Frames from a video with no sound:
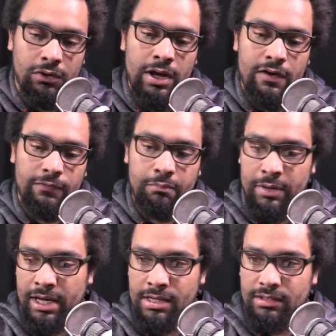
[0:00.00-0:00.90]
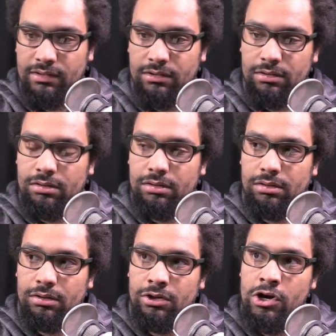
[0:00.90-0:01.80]
So you have base,
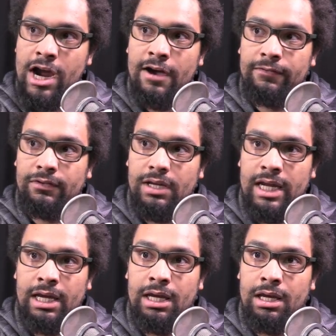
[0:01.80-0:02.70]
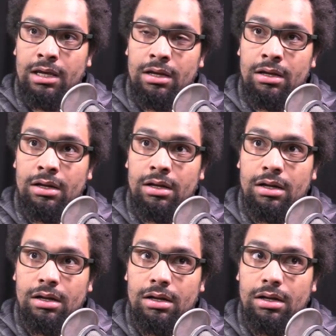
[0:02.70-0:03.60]
craft, and
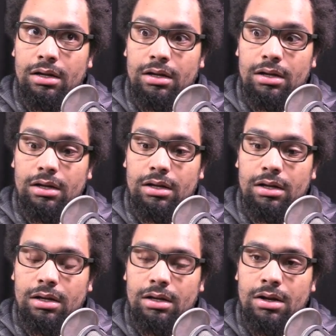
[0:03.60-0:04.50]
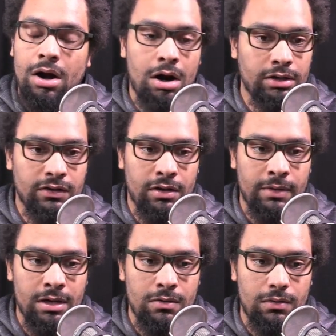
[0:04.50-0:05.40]
hearts
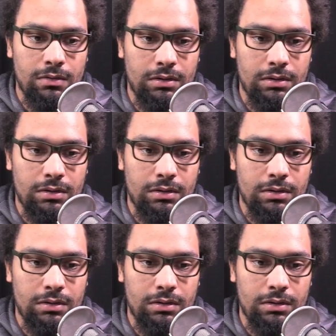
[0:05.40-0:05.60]
coming out.